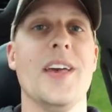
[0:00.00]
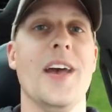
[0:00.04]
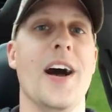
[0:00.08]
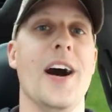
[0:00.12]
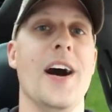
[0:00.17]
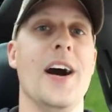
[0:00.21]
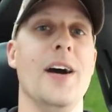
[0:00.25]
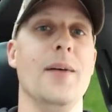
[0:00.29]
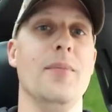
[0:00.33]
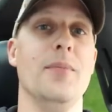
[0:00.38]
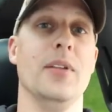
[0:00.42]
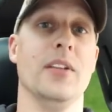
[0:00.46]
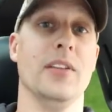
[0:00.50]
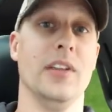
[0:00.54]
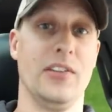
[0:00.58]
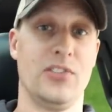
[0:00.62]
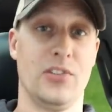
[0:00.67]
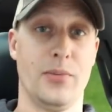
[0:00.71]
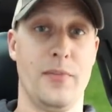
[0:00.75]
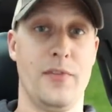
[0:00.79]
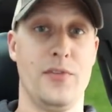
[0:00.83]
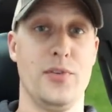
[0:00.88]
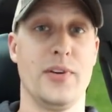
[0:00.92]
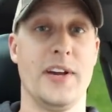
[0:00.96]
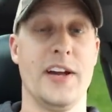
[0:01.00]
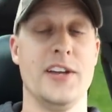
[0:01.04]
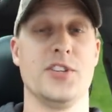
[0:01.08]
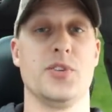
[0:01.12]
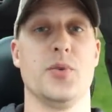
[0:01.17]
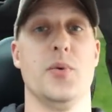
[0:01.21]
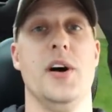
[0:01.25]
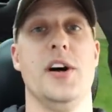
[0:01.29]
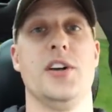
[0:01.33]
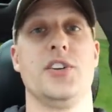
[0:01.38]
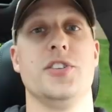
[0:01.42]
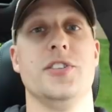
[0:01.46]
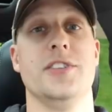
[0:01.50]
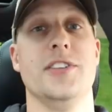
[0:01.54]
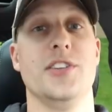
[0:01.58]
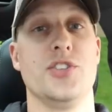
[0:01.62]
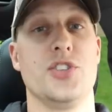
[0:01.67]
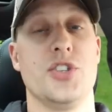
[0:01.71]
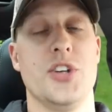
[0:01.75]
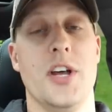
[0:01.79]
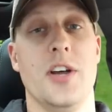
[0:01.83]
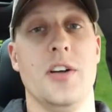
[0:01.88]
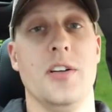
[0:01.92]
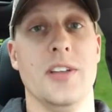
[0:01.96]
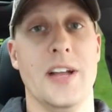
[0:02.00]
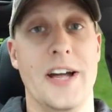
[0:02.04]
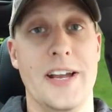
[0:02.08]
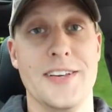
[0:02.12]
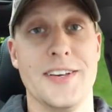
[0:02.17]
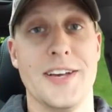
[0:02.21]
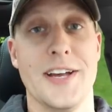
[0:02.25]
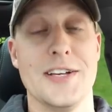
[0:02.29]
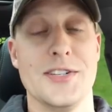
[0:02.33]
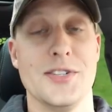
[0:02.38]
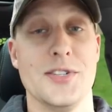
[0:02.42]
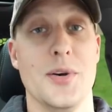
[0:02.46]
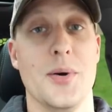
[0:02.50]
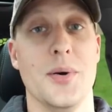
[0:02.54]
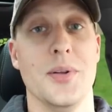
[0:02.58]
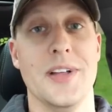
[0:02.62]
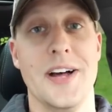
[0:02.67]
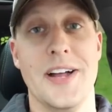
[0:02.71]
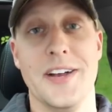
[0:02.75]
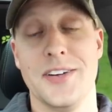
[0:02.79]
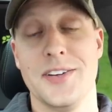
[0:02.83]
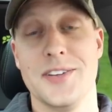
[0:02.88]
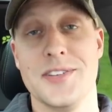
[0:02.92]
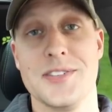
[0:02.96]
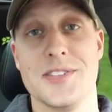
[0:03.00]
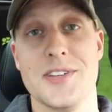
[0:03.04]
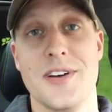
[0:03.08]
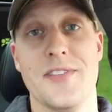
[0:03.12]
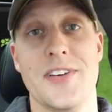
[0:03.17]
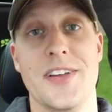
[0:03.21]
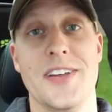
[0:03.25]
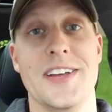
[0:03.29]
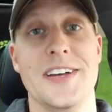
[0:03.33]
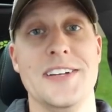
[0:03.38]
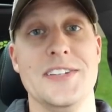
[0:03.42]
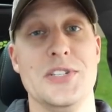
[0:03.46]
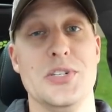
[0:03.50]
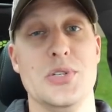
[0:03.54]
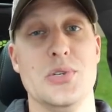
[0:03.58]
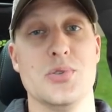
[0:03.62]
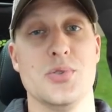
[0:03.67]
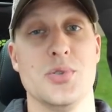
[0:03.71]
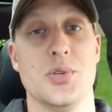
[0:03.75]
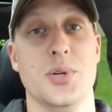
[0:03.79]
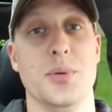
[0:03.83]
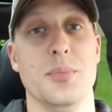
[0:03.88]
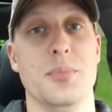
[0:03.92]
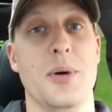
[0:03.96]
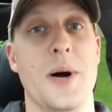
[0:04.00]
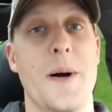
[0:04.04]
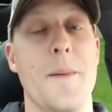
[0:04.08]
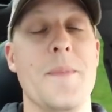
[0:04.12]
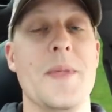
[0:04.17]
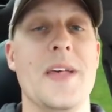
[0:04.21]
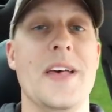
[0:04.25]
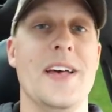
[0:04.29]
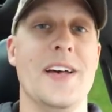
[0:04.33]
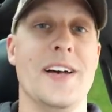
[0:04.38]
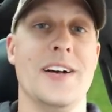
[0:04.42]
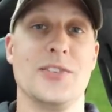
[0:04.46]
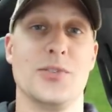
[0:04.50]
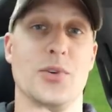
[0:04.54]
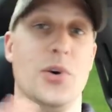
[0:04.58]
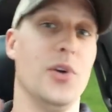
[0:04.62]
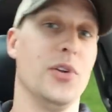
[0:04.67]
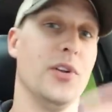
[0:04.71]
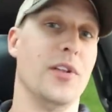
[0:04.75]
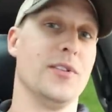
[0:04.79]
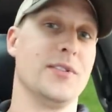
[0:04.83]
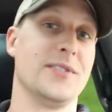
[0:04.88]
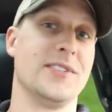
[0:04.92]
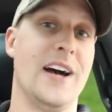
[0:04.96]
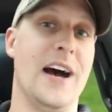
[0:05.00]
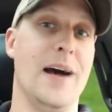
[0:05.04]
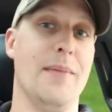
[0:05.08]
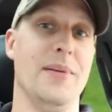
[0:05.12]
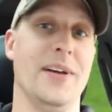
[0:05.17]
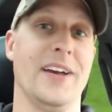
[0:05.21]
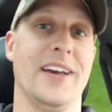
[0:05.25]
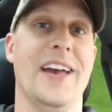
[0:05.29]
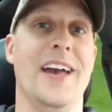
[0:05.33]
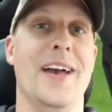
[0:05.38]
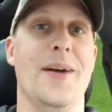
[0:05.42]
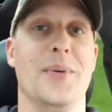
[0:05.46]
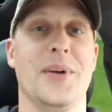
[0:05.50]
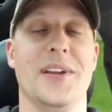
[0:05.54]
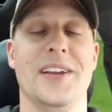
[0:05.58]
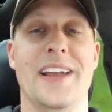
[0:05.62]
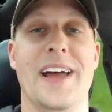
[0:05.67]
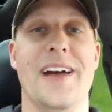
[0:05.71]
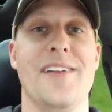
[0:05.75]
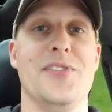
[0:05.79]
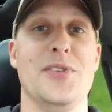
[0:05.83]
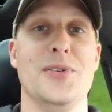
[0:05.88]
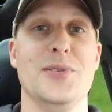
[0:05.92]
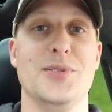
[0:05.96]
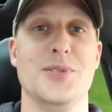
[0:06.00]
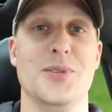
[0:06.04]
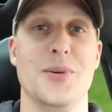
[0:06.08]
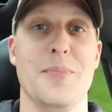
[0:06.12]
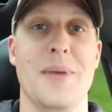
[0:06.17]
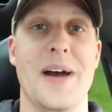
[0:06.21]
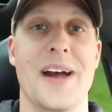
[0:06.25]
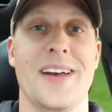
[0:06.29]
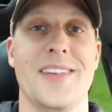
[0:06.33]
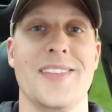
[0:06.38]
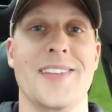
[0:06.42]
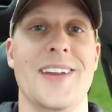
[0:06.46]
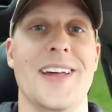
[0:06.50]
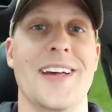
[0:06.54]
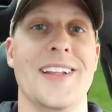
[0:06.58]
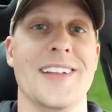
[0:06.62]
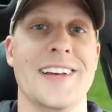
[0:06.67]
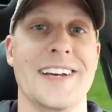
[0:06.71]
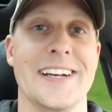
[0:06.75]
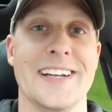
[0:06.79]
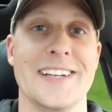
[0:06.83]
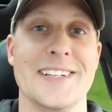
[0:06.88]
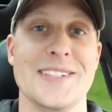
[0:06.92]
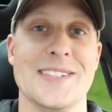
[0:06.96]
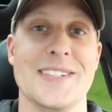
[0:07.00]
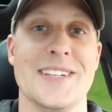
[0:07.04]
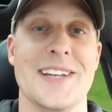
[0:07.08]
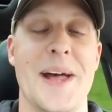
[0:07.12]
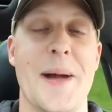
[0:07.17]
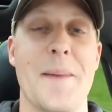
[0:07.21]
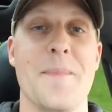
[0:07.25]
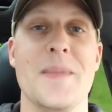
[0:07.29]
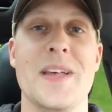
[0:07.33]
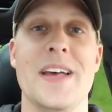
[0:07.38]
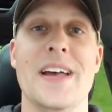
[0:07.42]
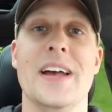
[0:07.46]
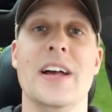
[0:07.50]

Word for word: Unless some of you guys are watching this channel, a lot of you guys know a lot of good stuff at 19 years old, but it's a whole nother topic. We didn't have YouTube back in the day like it is today.